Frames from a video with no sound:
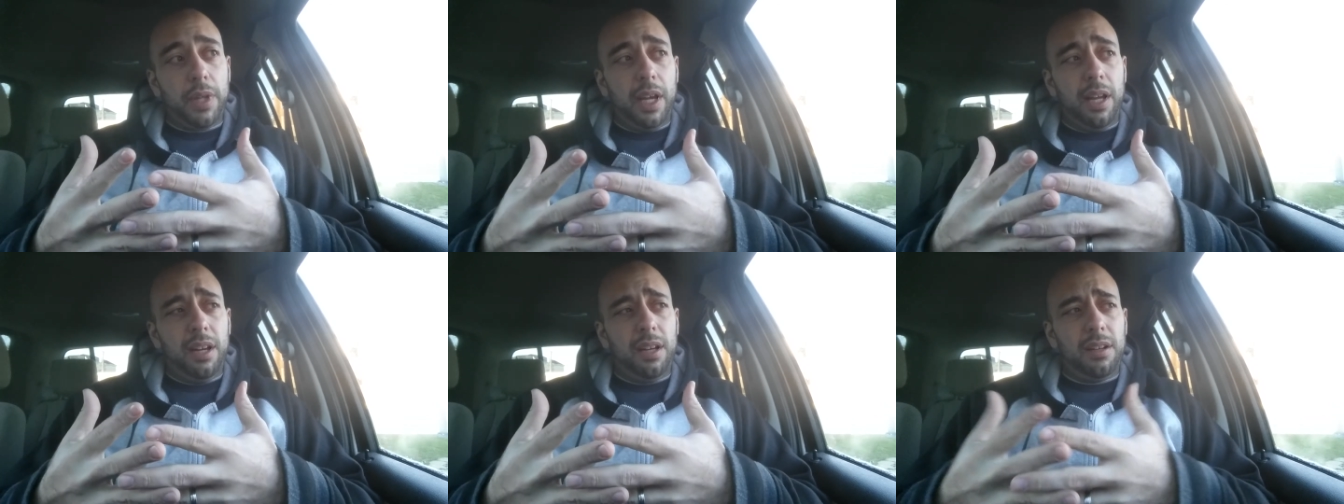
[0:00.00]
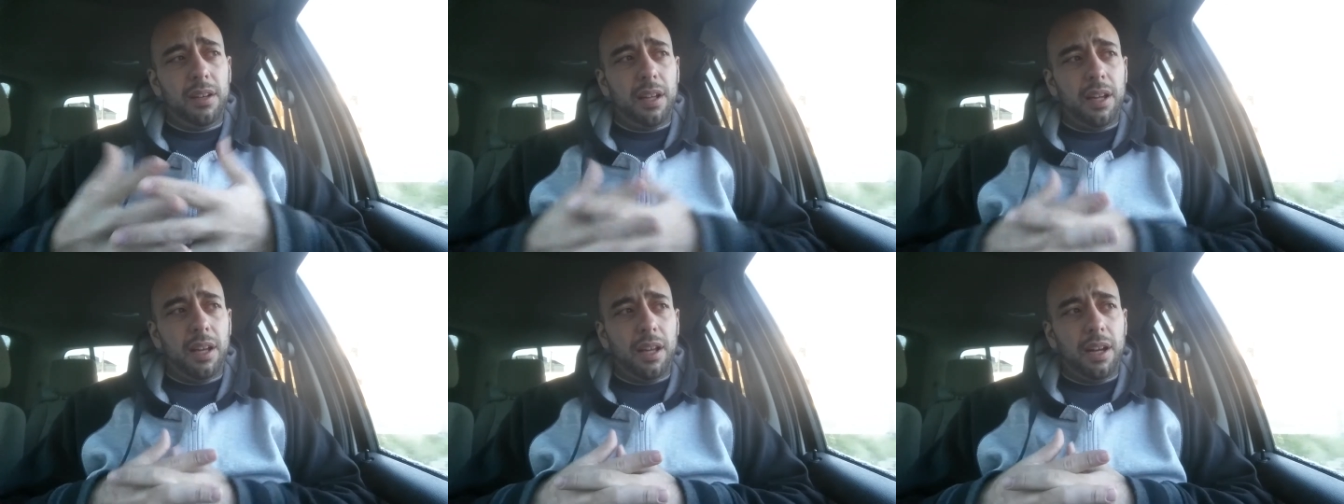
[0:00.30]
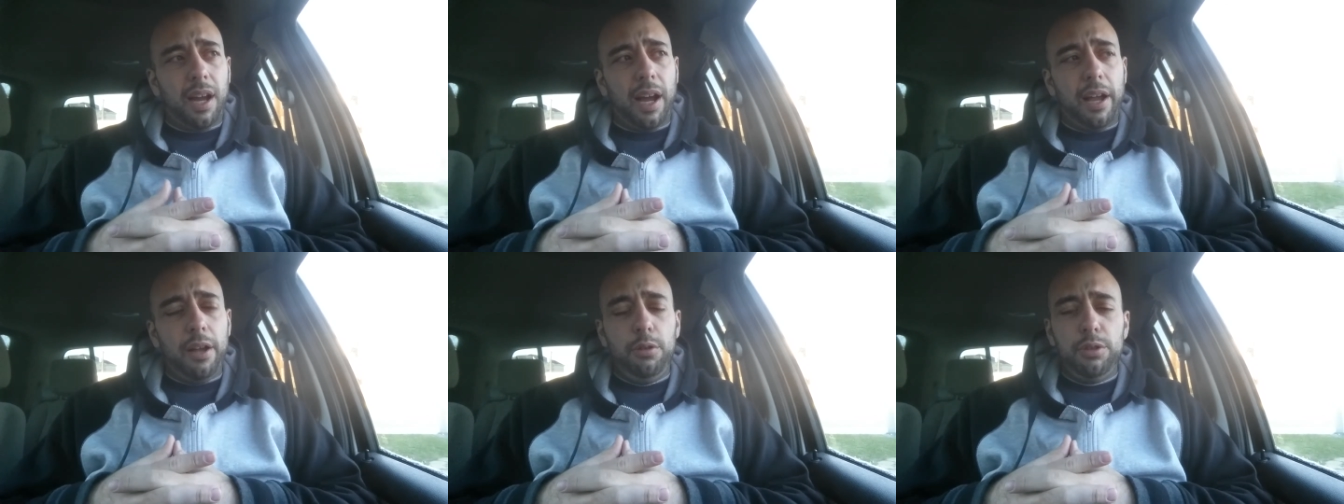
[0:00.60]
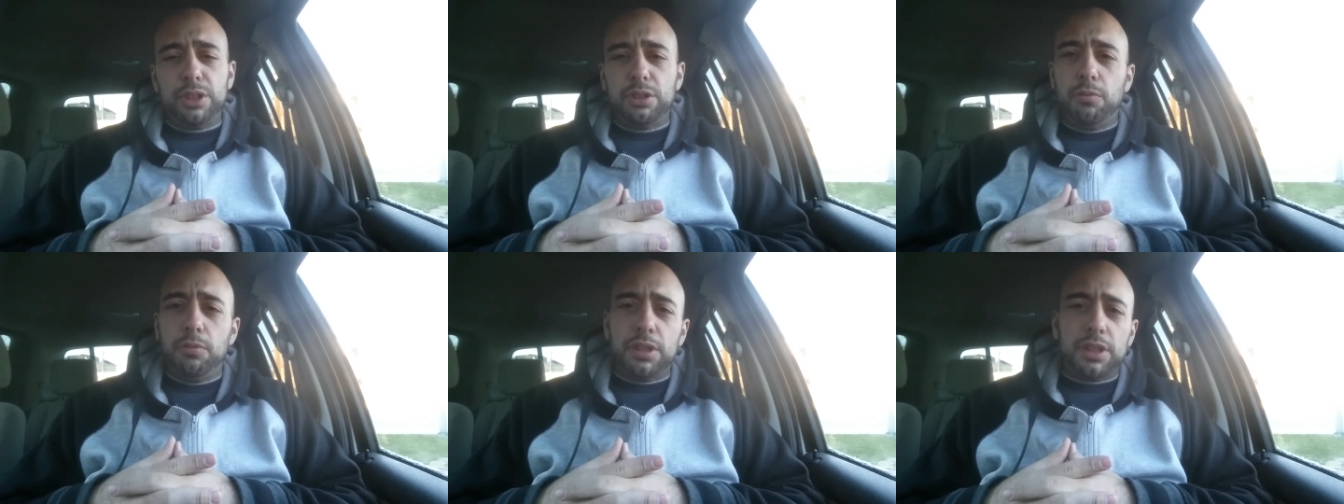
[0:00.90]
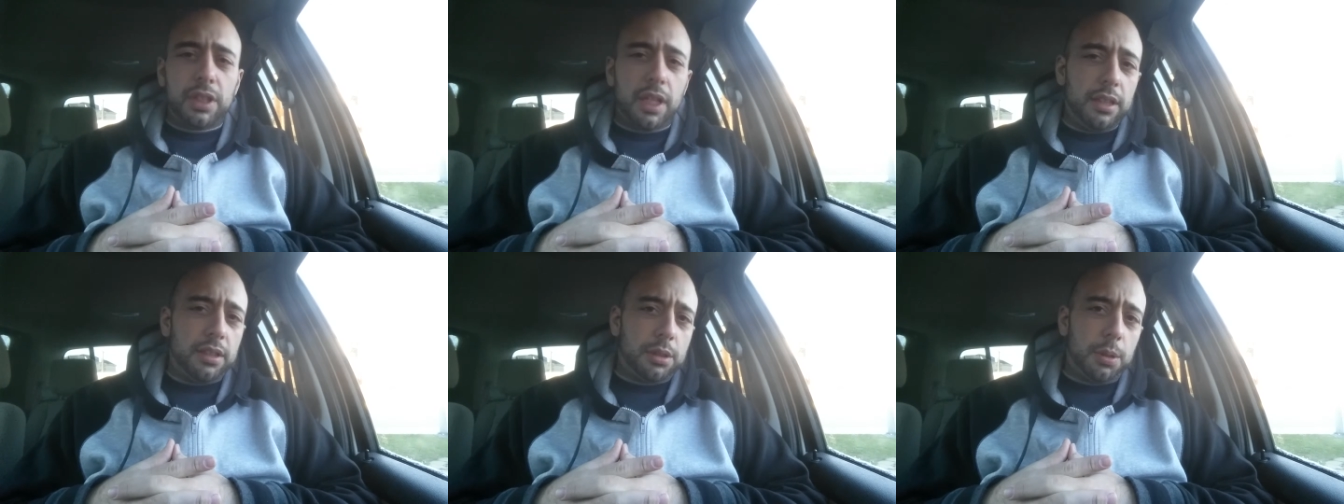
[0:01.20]
and and I used to
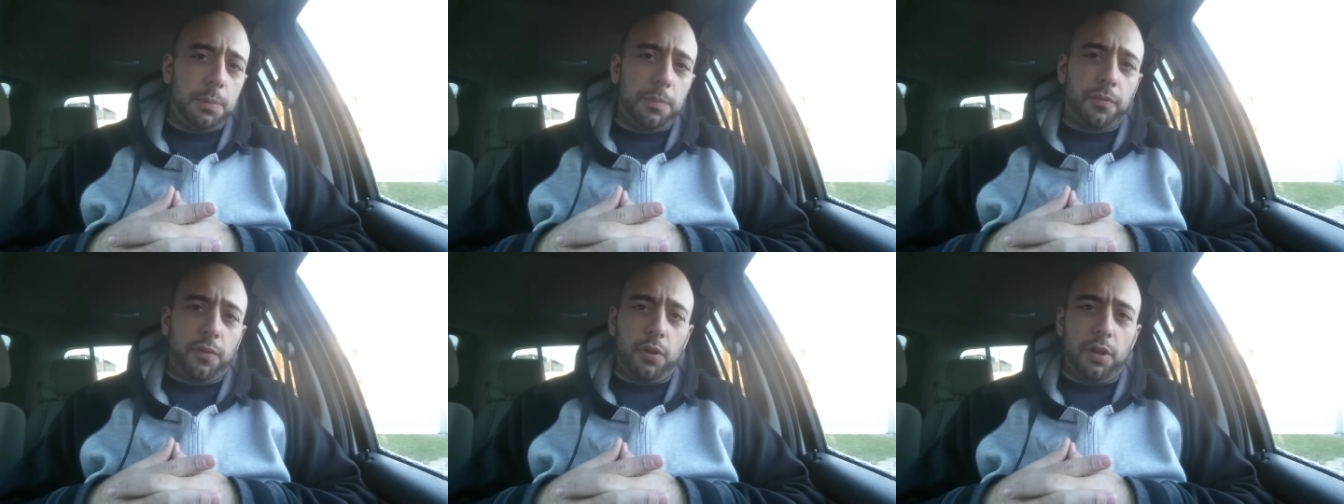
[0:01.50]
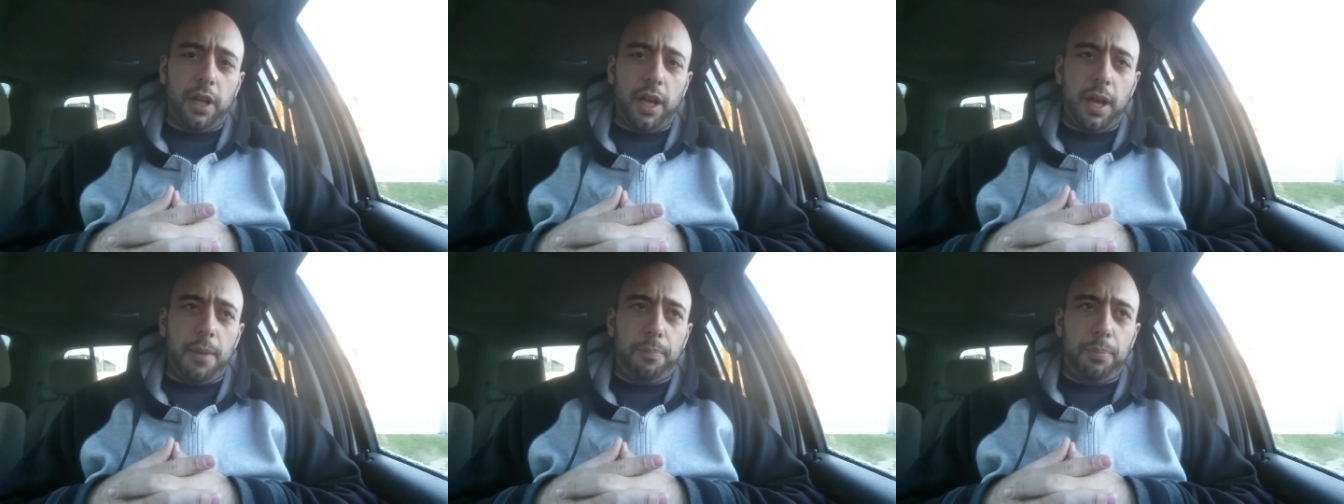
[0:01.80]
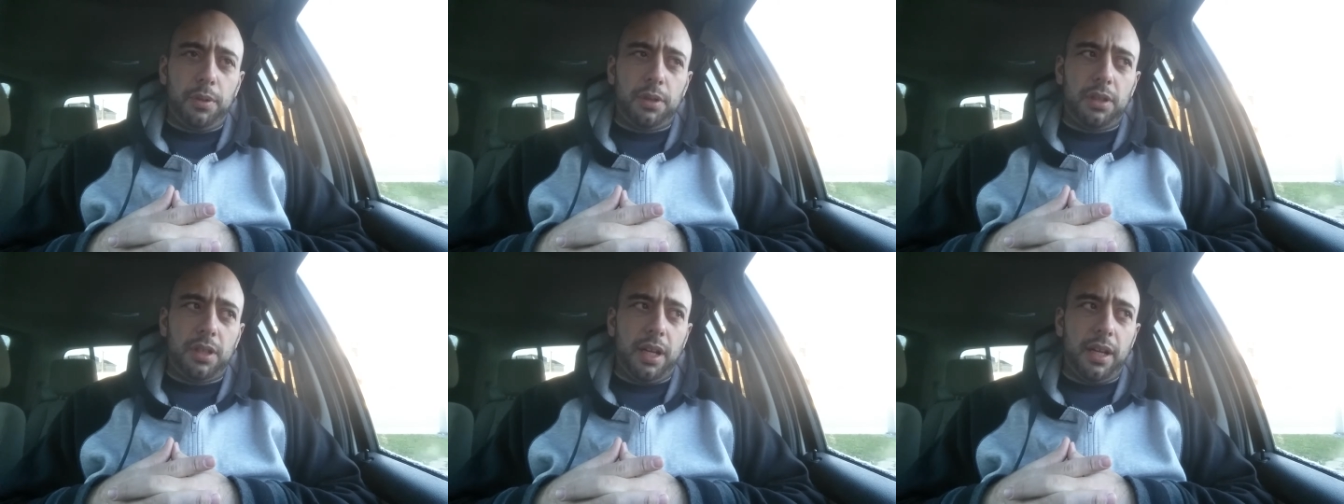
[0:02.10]
resent him for that but